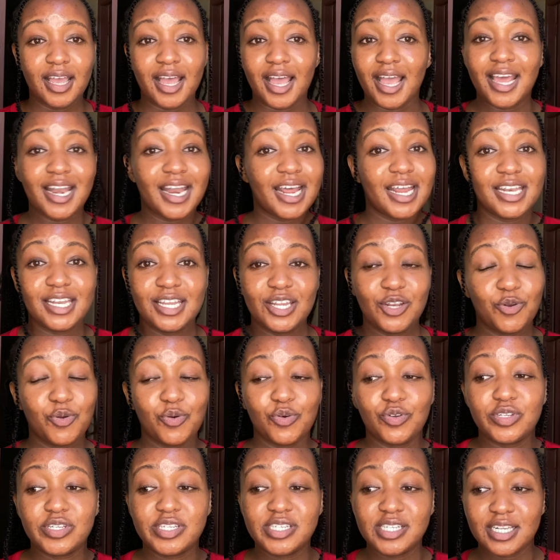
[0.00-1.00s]
And I didn't
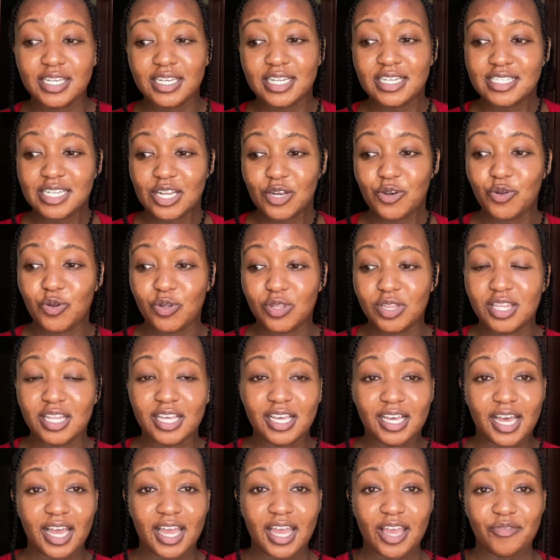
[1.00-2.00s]
know, till date, I don't
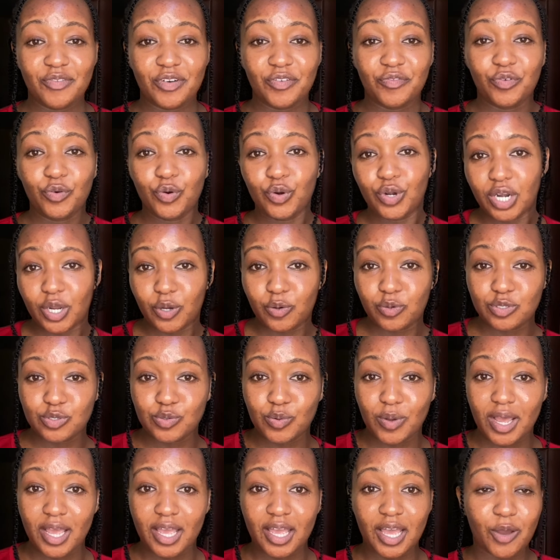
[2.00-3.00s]
think I ever found out
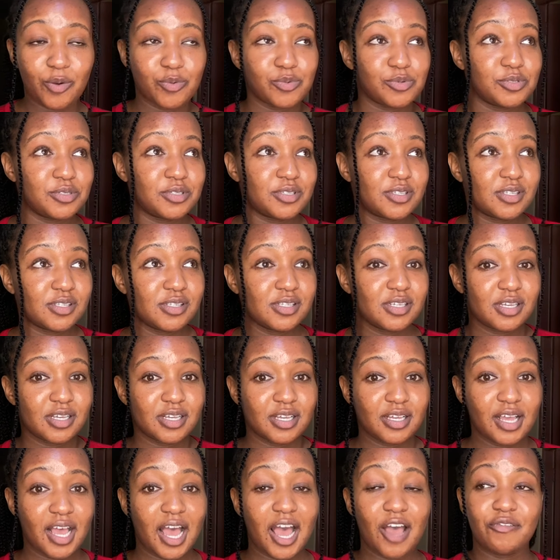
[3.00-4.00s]
why I was
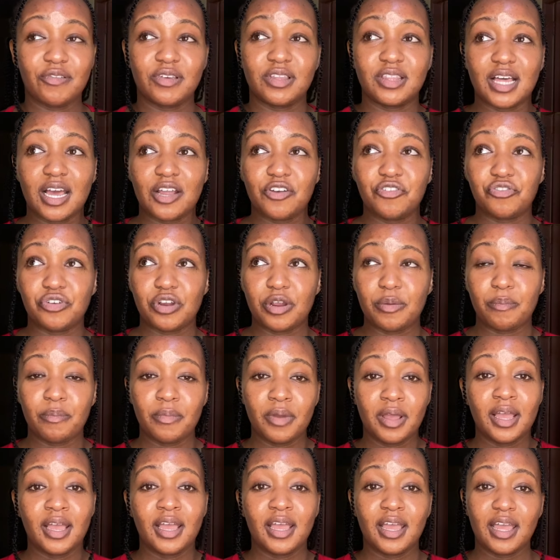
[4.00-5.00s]
having that dream.
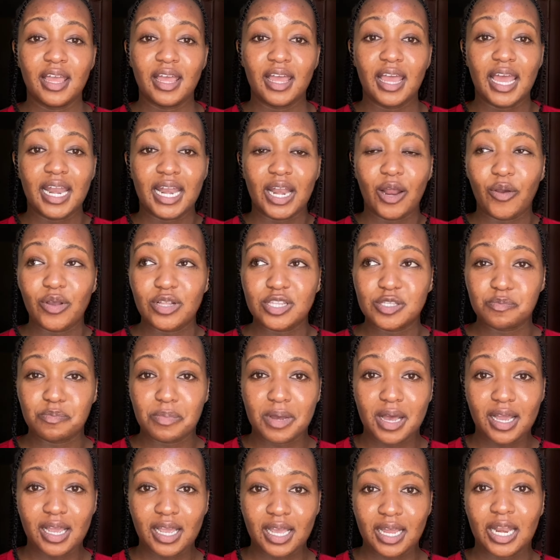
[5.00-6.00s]
And now it's
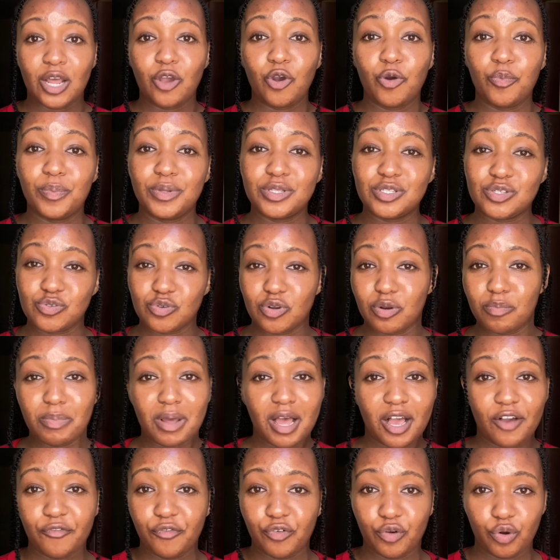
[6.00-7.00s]
back, and I hope it's not
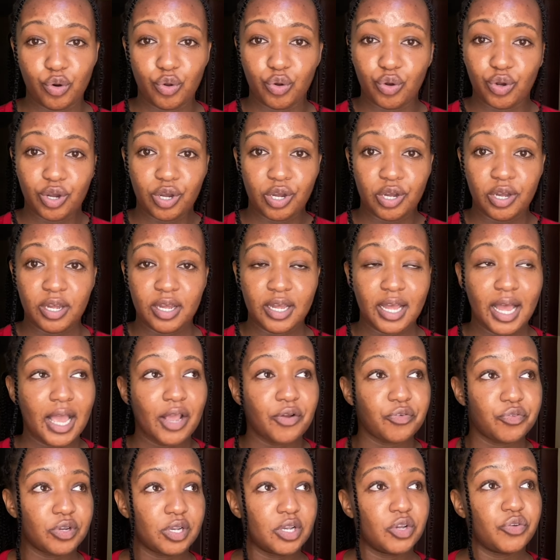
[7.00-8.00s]
back for long. I
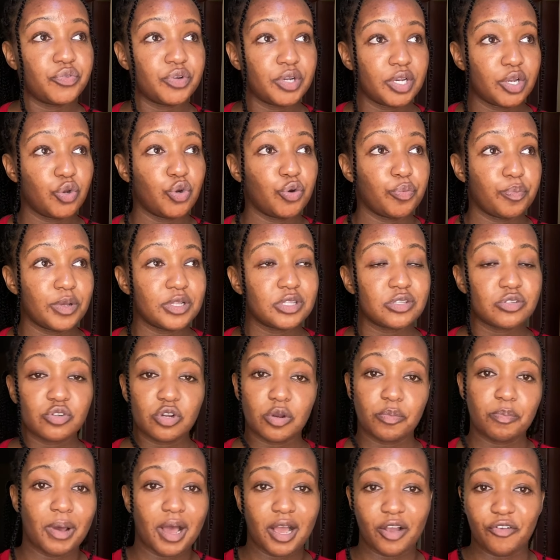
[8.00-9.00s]
really, really hope it's
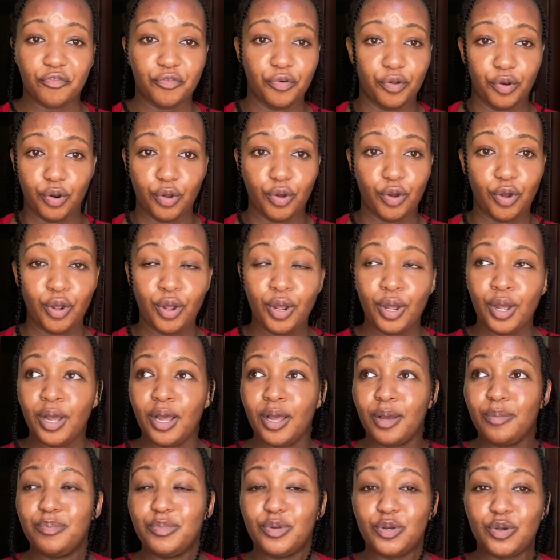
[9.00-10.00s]
not back for long,
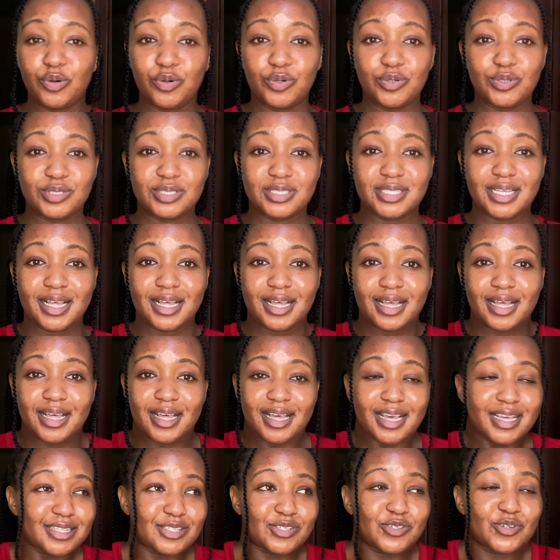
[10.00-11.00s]
because
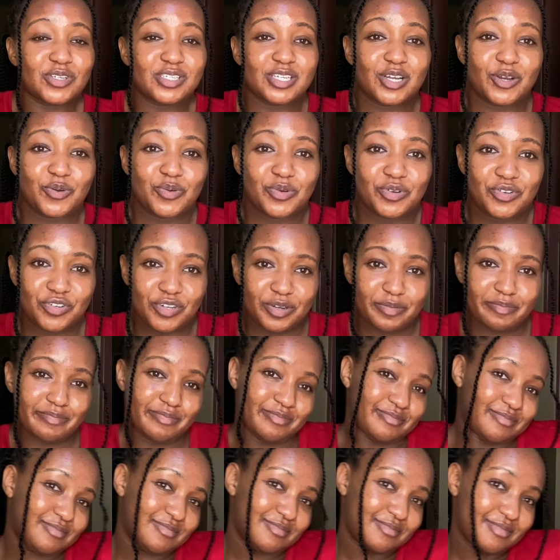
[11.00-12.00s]
it's not a good dream.
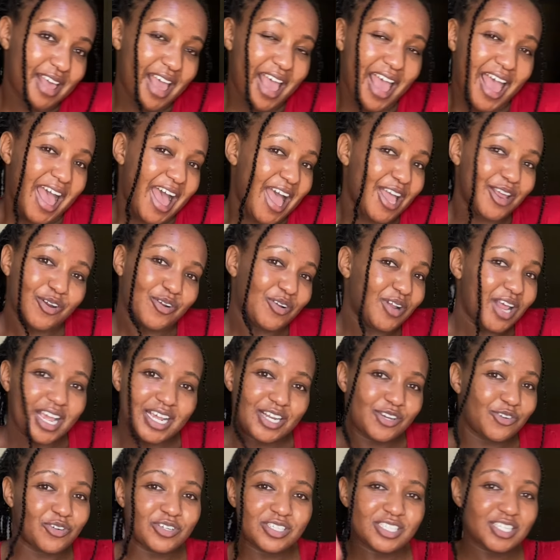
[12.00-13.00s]
I
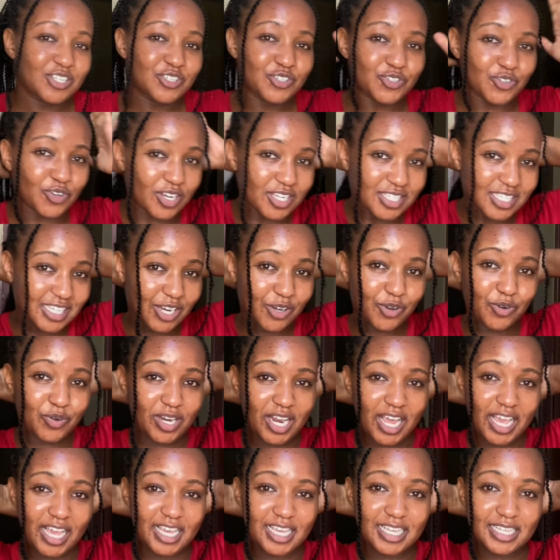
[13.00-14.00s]
don't enjoy it. I don't
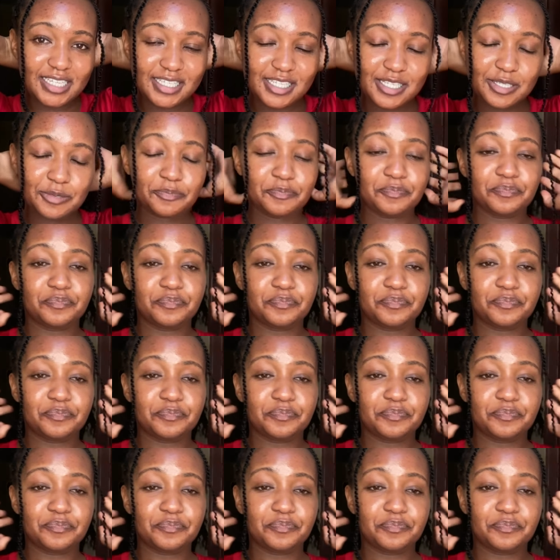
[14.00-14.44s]
like it.